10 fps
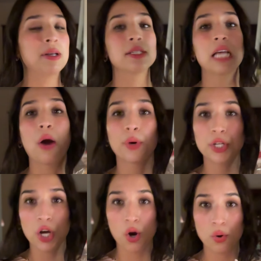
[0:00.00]

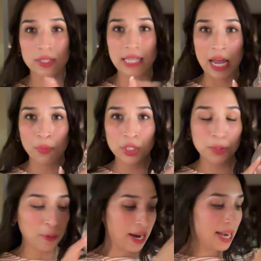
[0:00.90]
sourdough sandwich
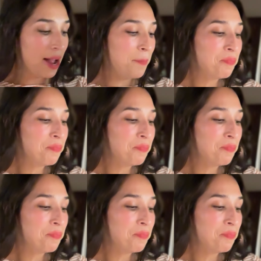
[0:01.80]
bread.